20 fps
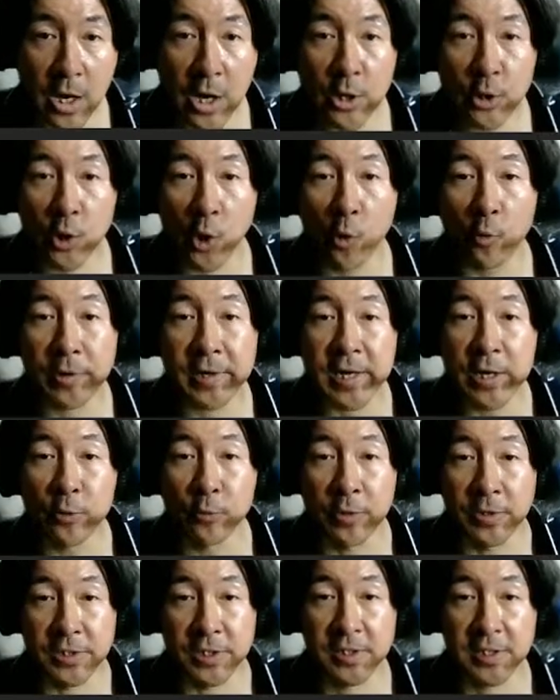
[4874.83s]

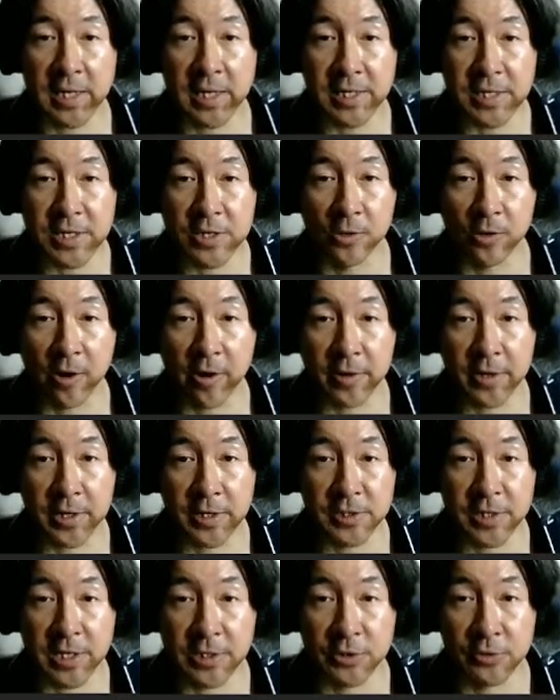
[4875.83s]
coherent technical
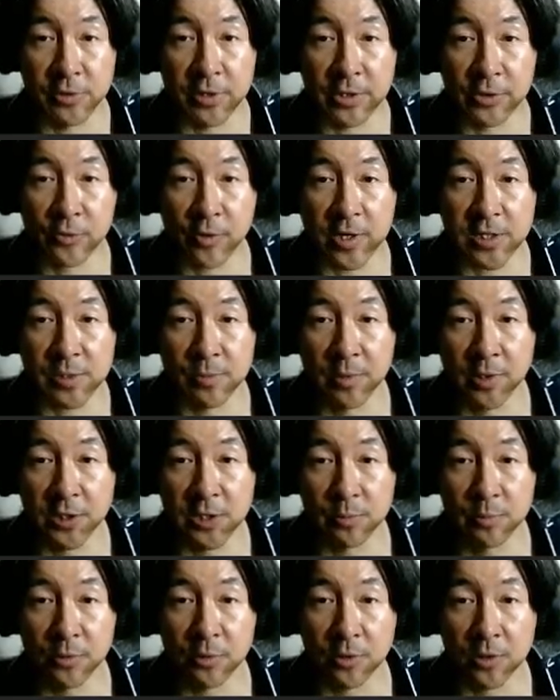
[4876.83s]
architecture across
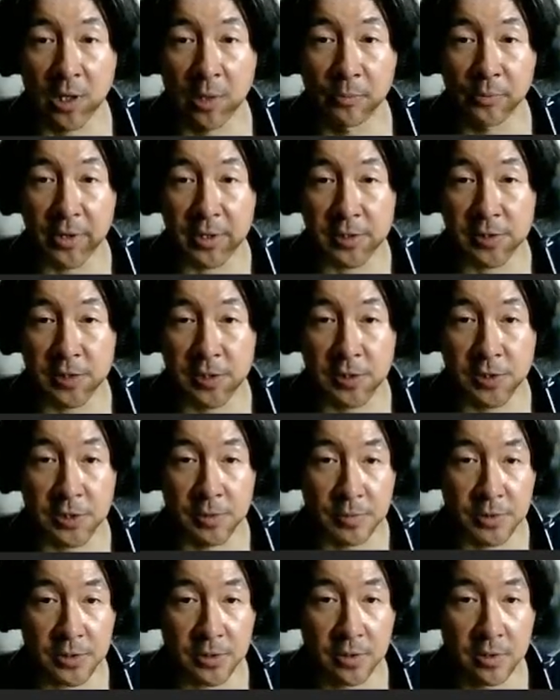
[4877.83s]
multiple complex
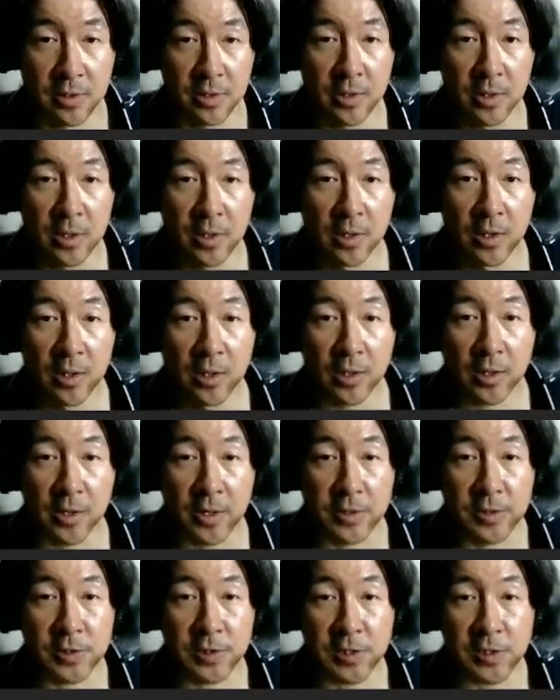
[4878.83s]
systems,
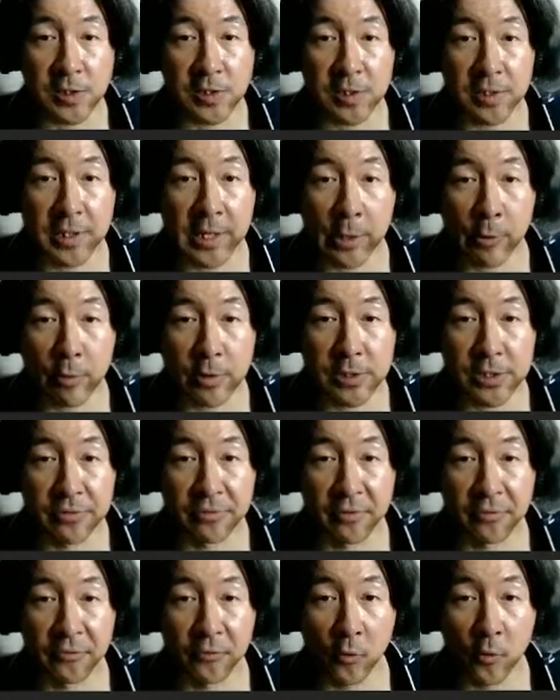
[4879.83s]
consistent narrative
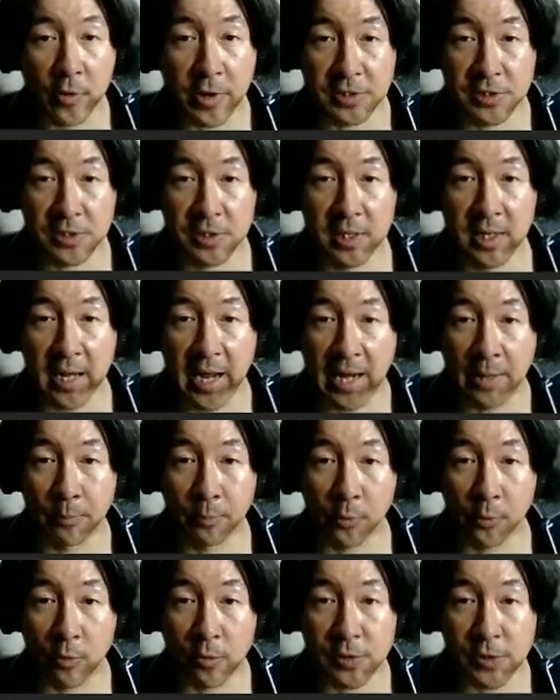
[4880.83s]
voice and
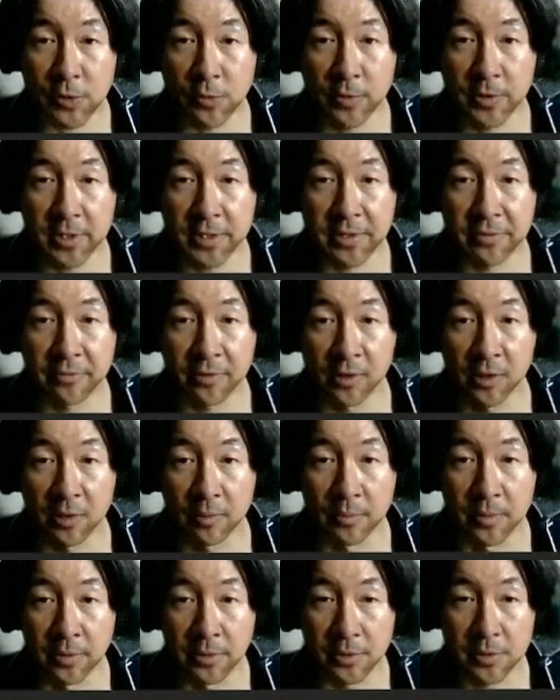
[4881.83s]
persona
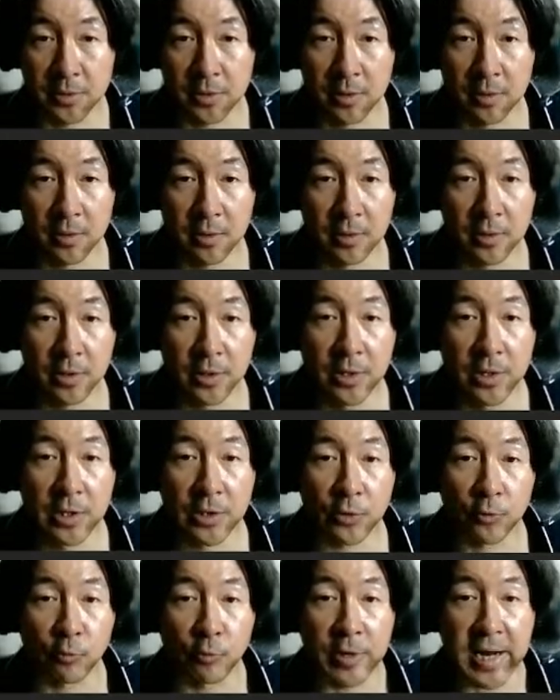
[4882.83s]
development,
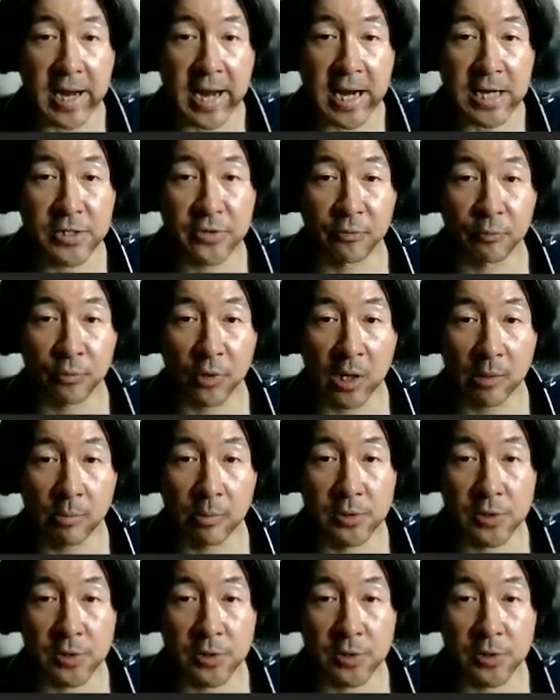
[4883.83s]
creative problem